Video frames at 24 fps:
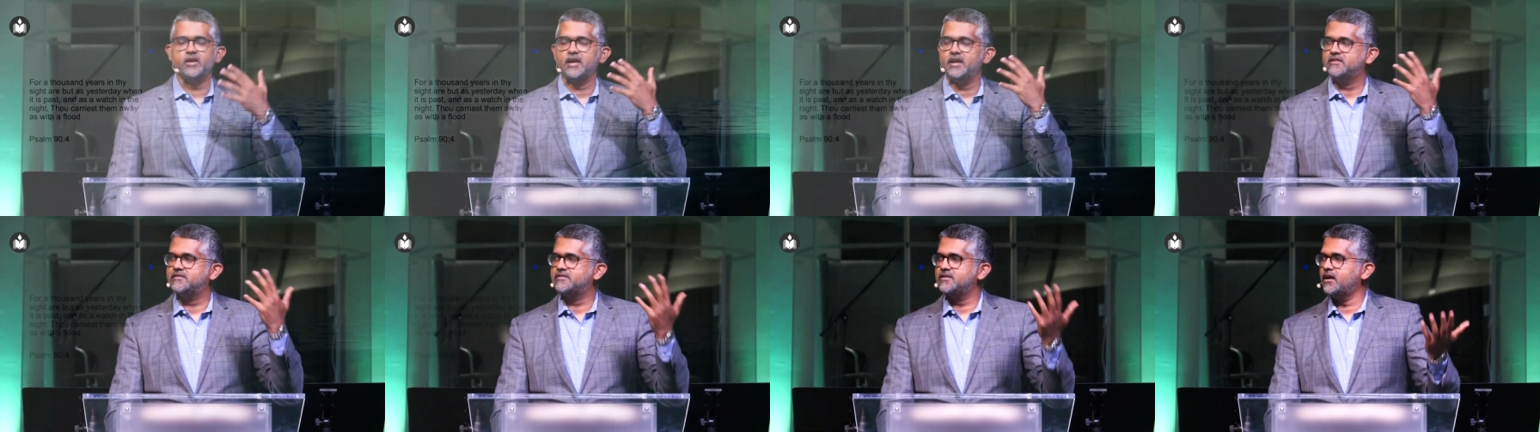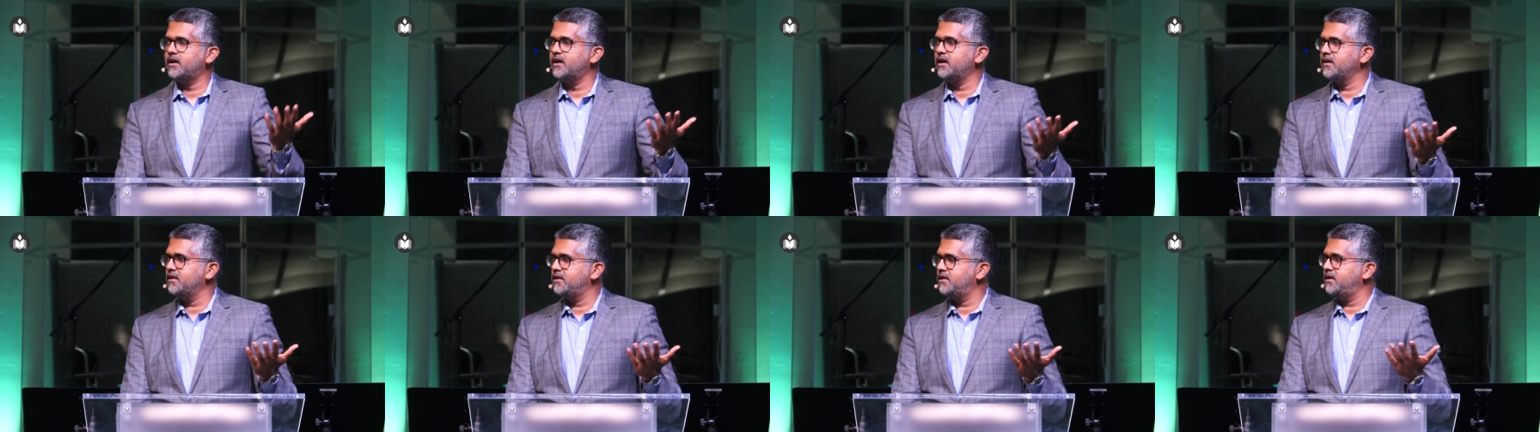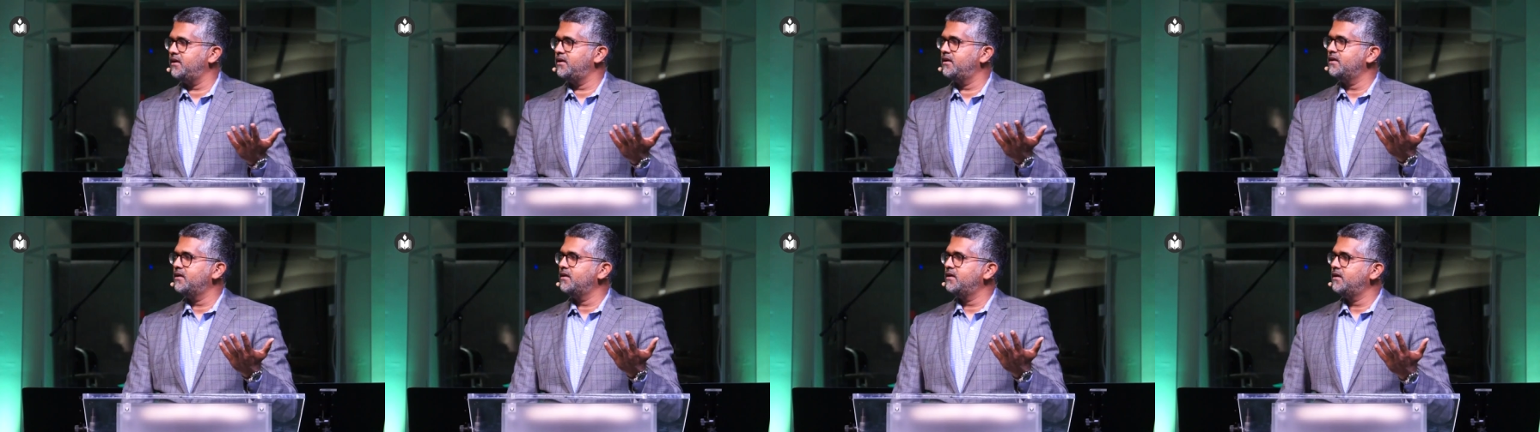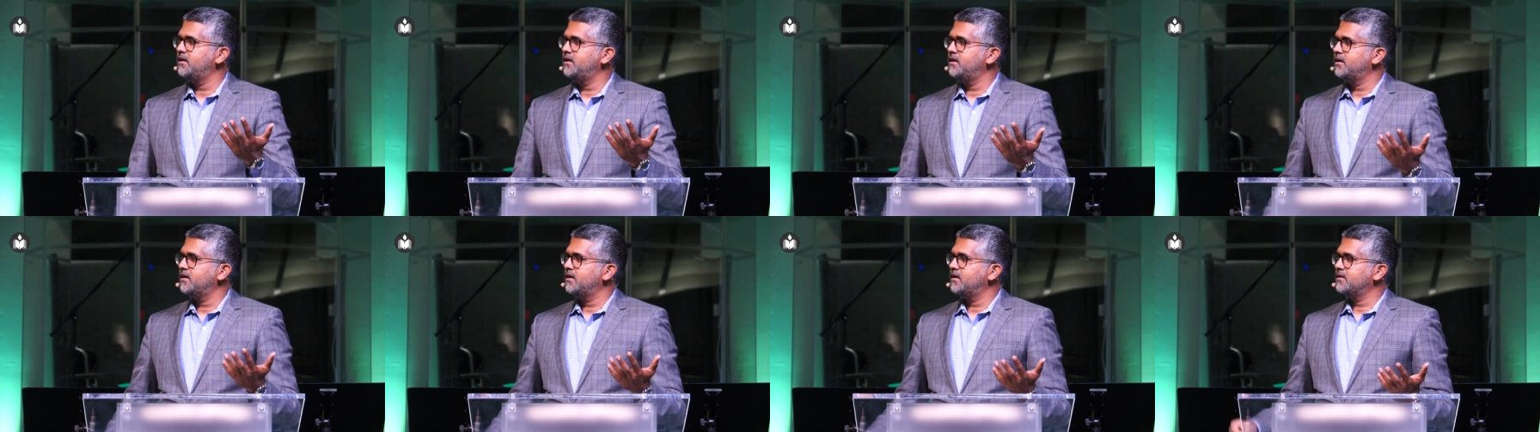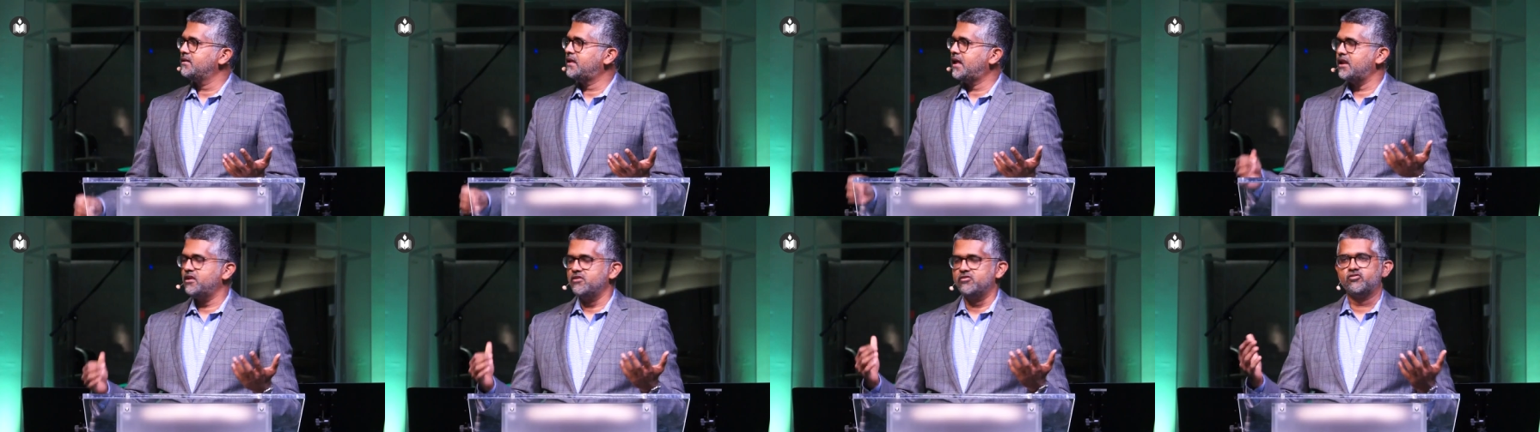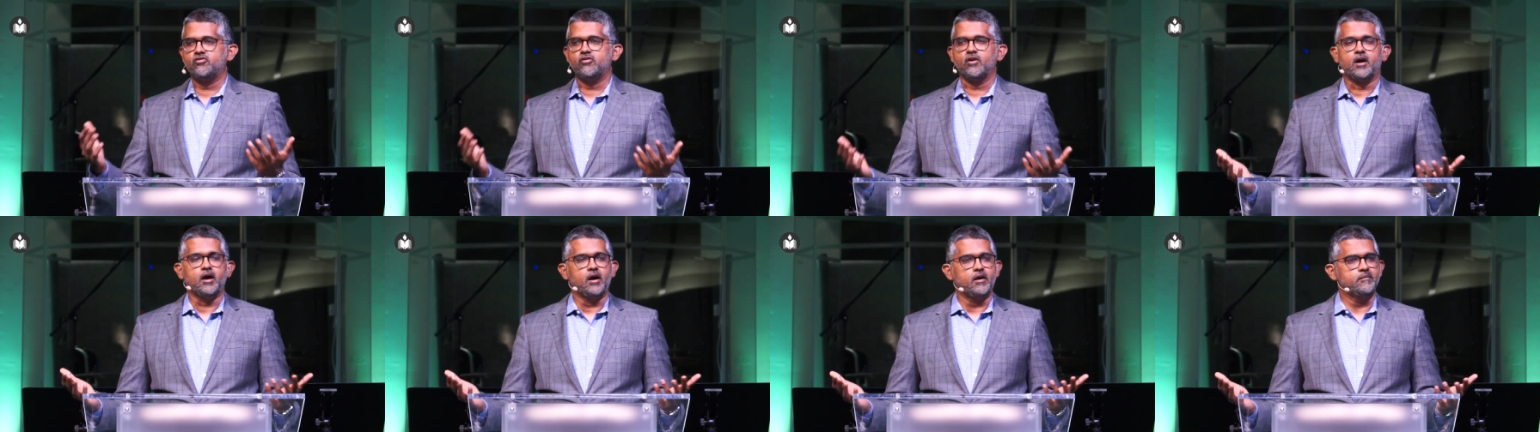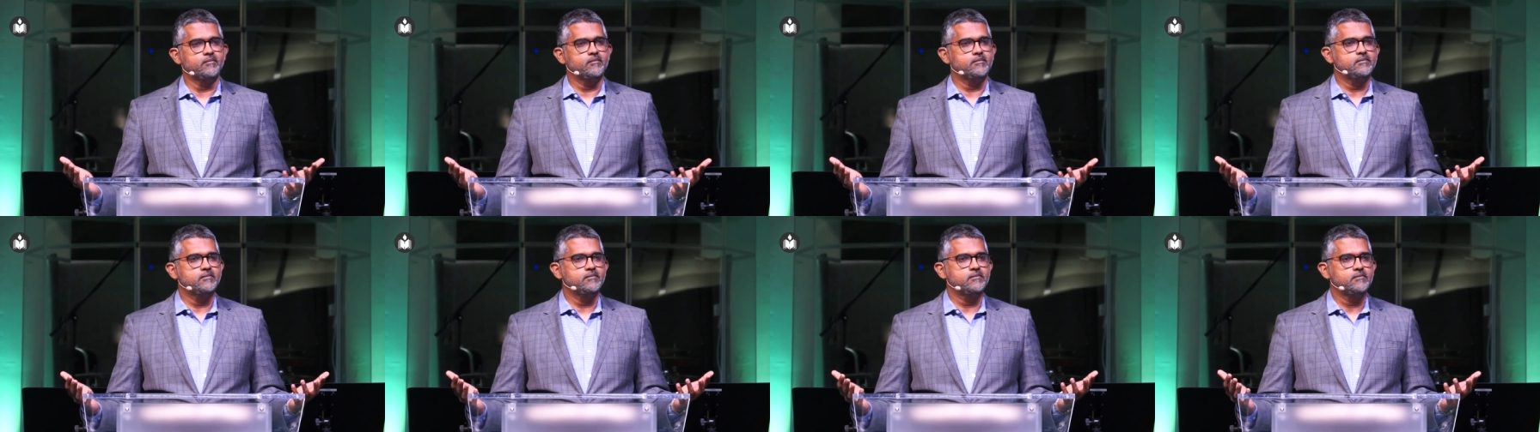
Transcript: to the eternity that is to come.